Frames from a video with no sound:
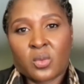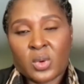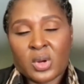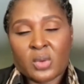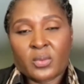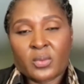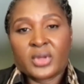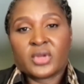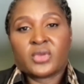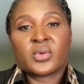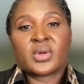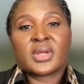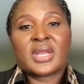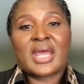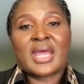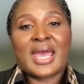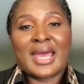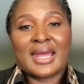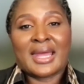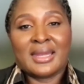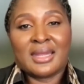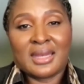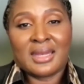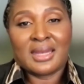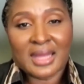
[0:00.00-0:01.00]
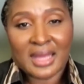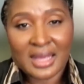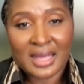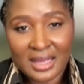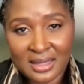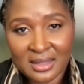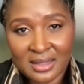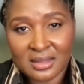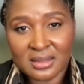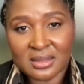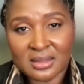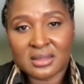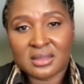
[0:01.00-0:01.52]
where we do it hand in
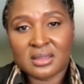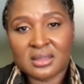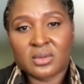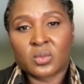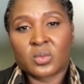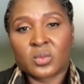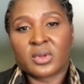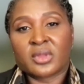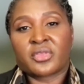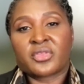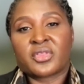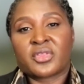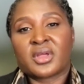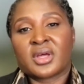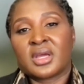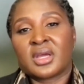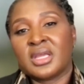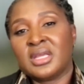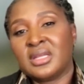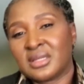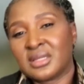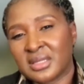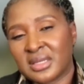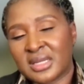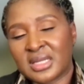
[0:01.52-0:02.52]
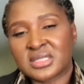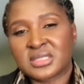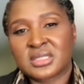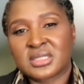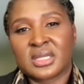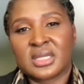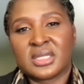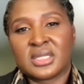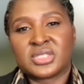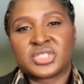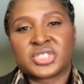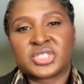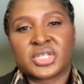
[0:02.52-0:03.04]
hand with uh,
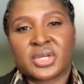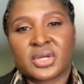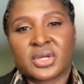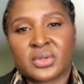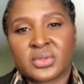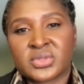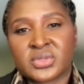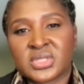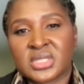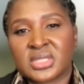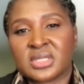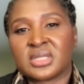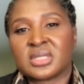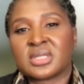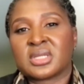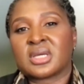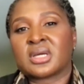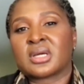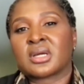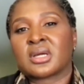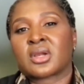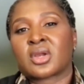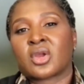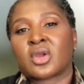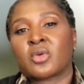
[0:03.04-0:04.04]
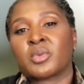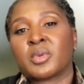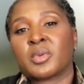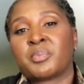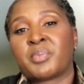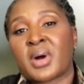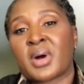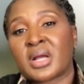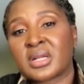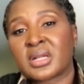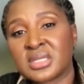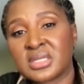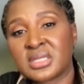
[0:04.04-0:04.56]
international NGOs and uh,
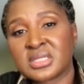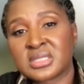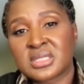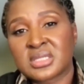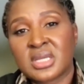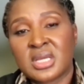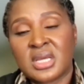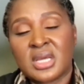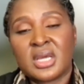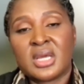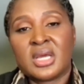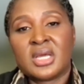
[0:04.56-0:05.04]
global partners.